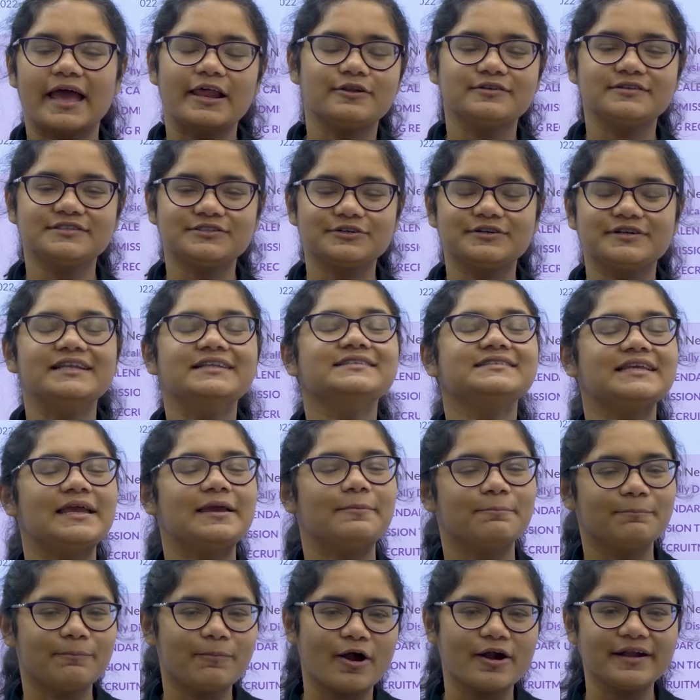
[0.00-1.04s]
Hello students,
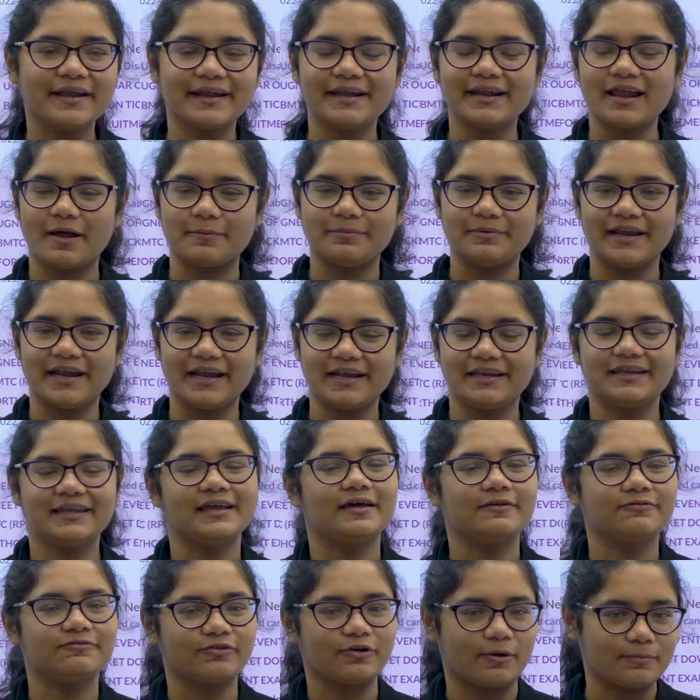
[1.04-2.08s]
important update
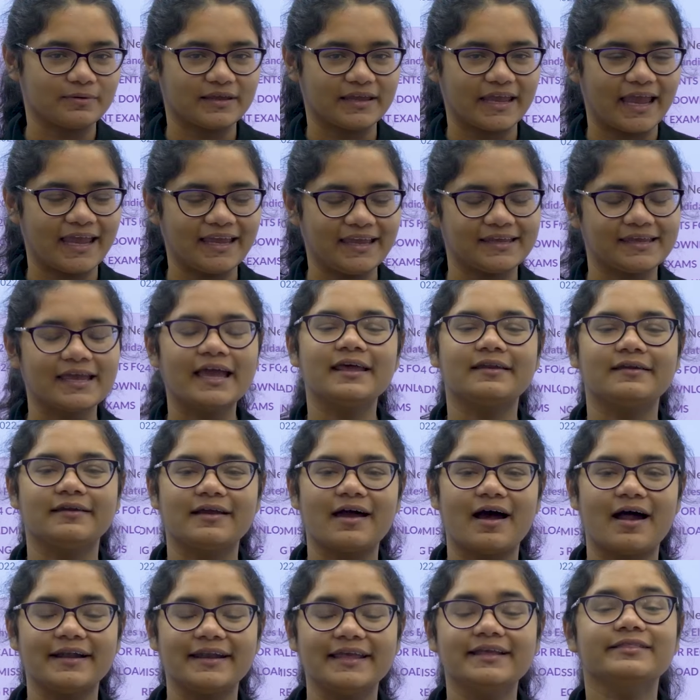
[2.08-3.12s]
here from KEA
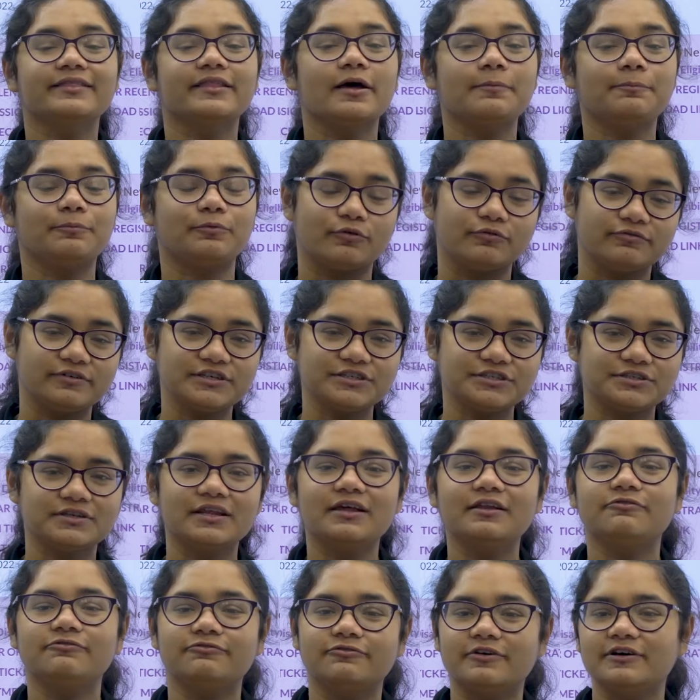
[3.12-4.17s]
regarding the
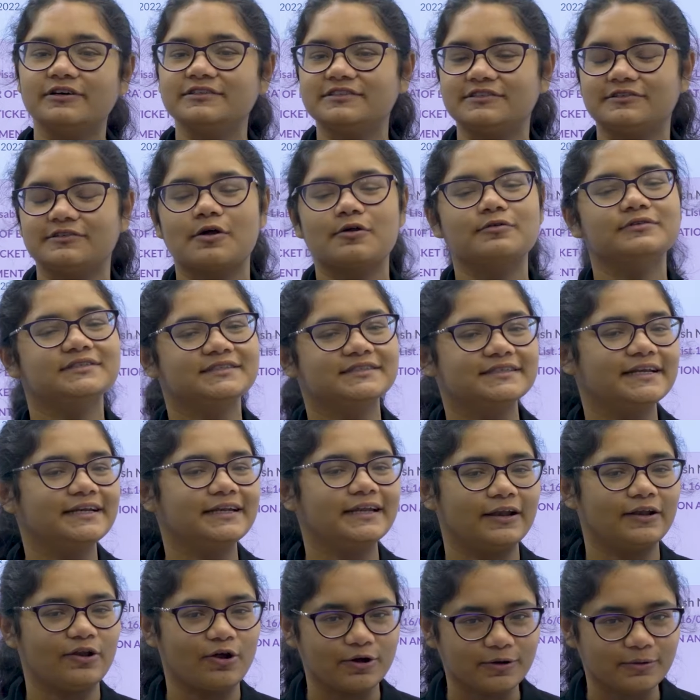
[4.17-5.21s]
provisional first round seat
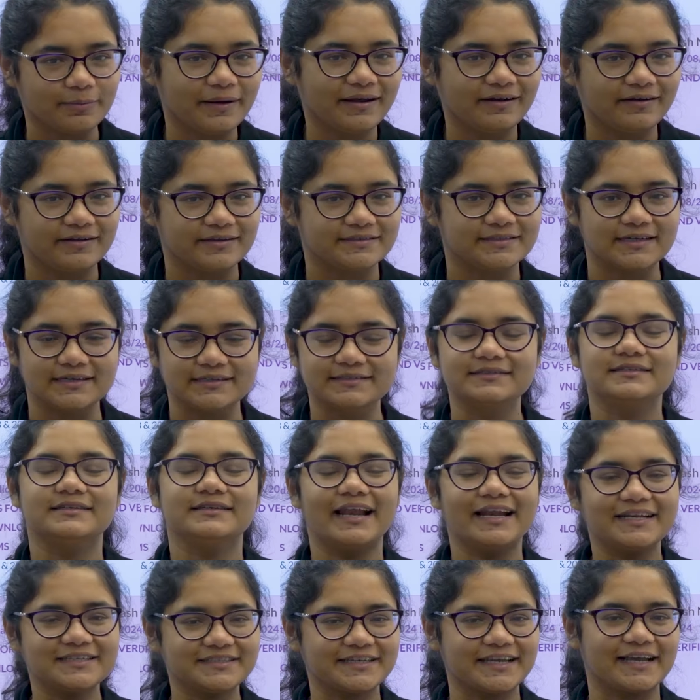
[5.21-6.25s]
allotment results.
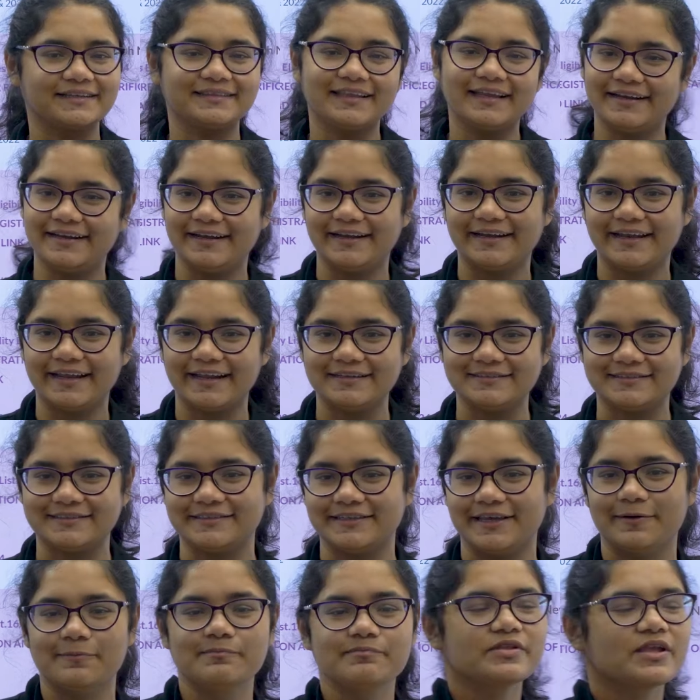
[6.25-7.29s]
Let's check the details
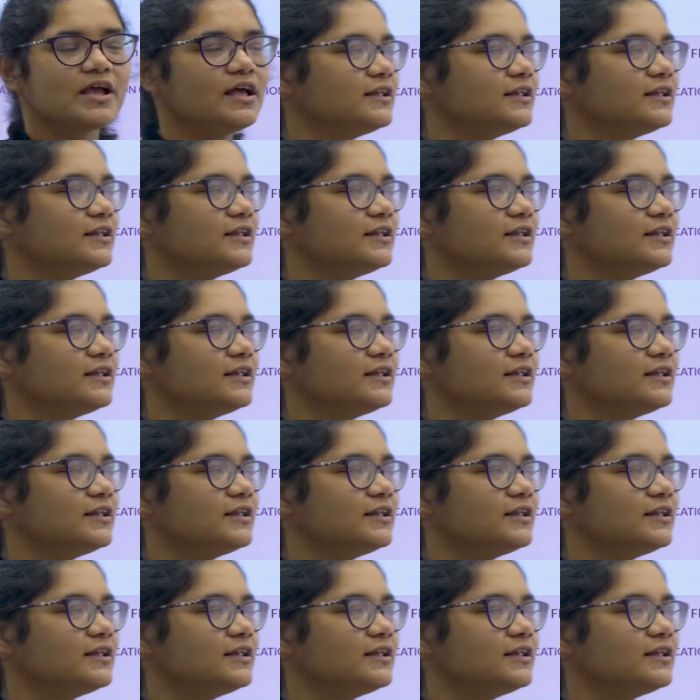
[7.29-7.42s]
here.